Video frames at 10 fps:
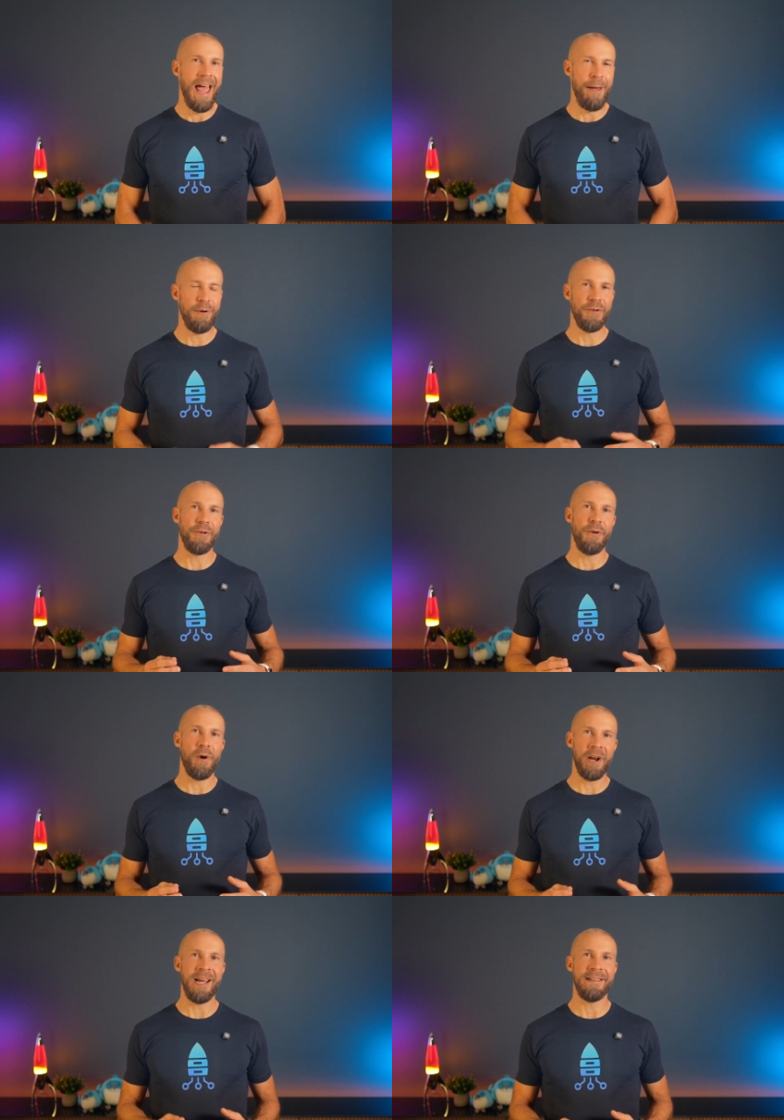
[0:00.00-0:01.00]
I'm also the
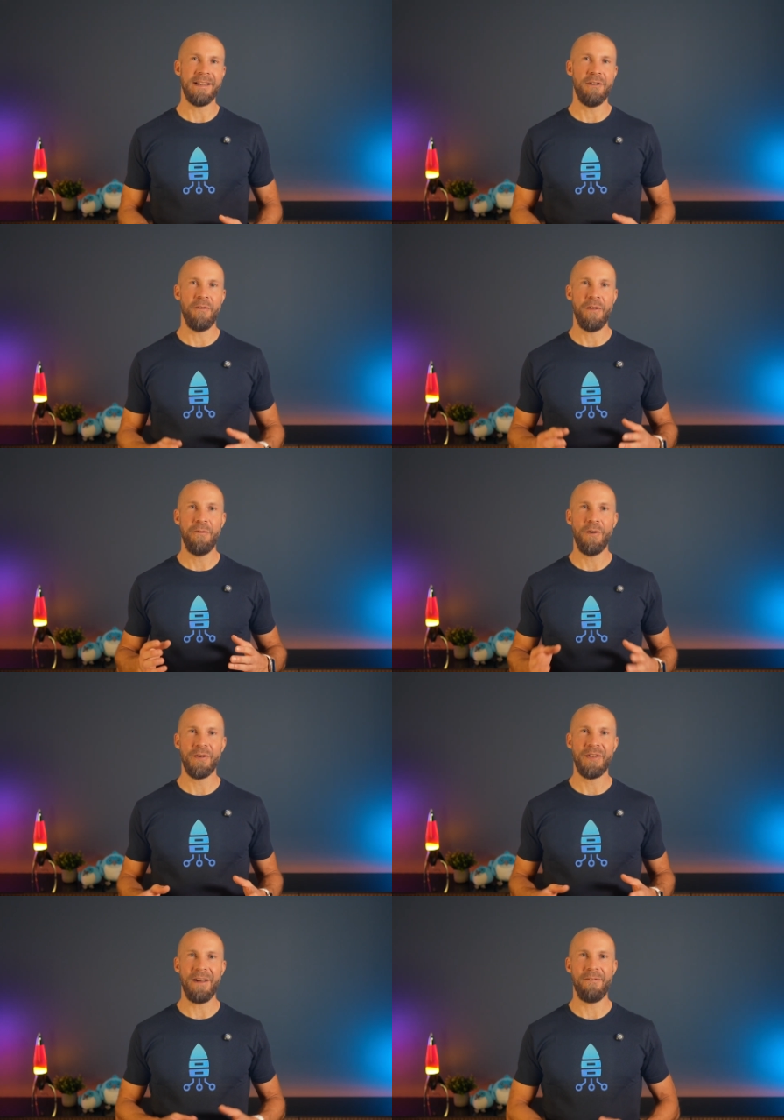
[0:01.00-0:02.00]
organizer of the Full
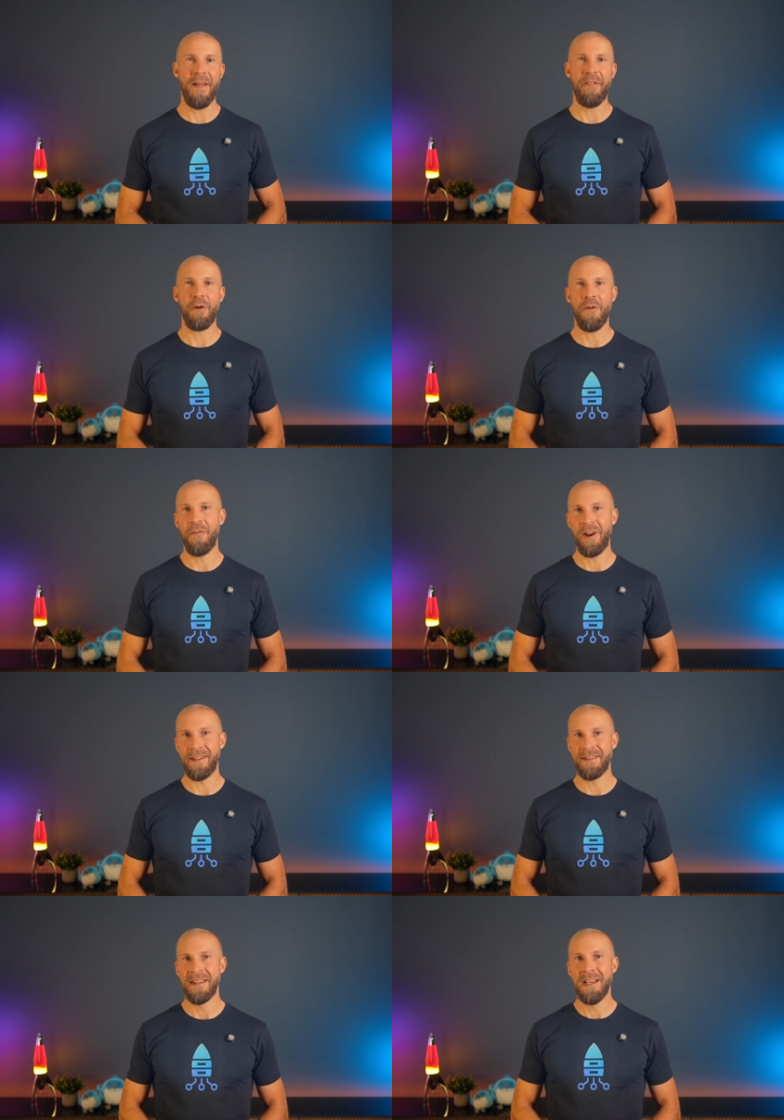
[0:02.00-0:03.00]
Stack Flutter
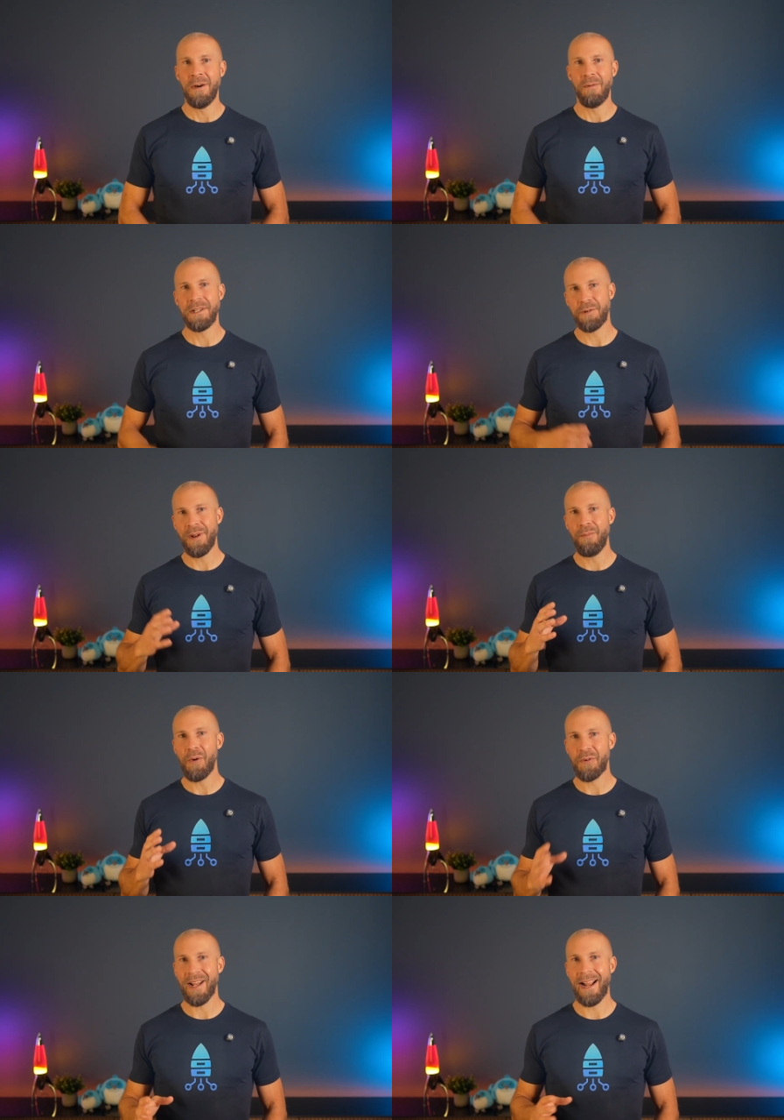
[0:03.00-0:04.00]
conference, which will
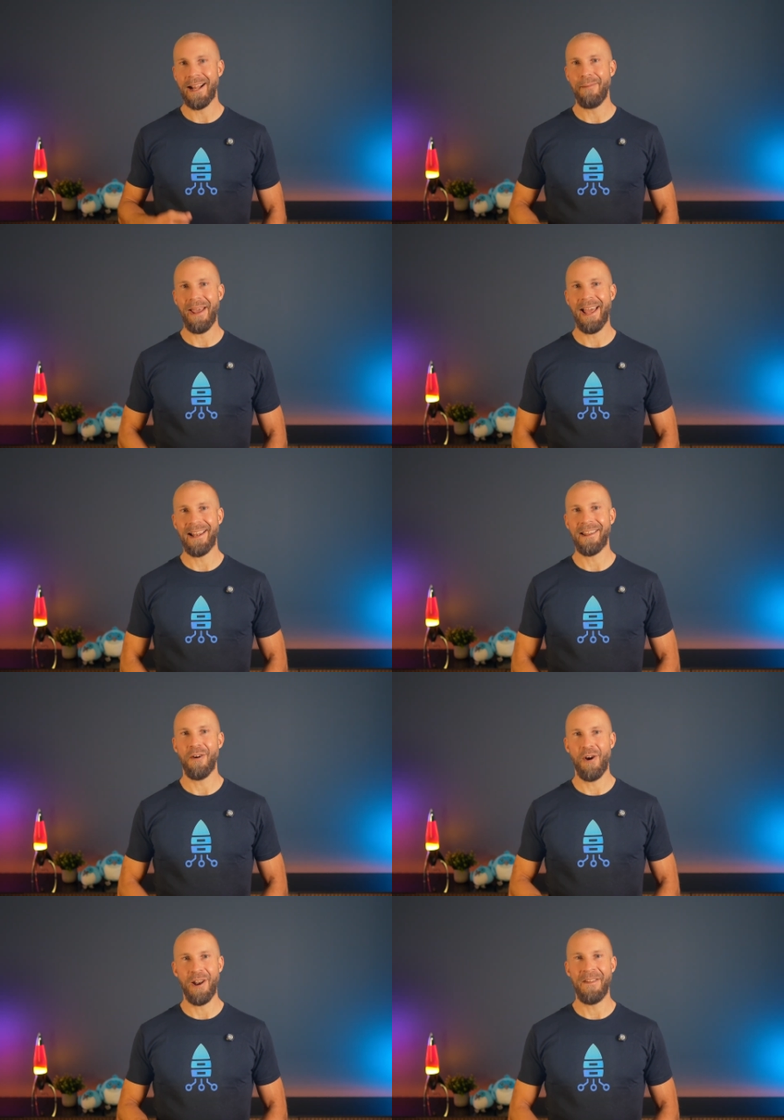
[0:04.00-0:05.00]
most likely be held
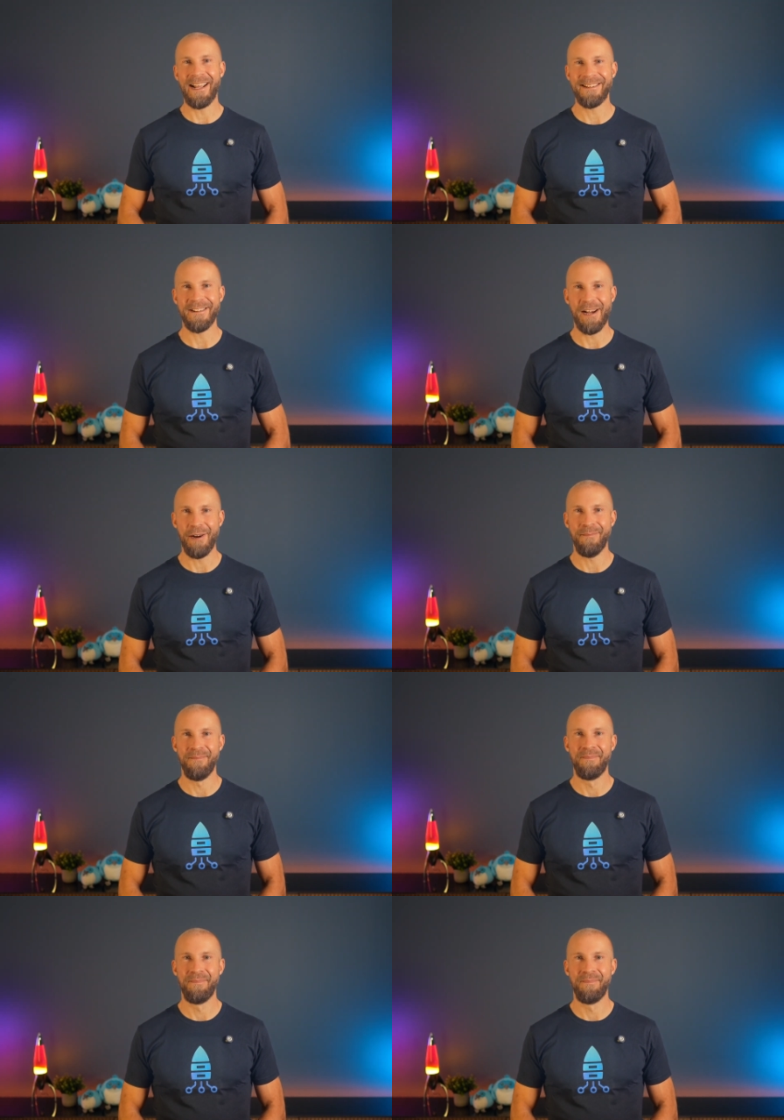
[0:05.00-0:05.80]
early next year.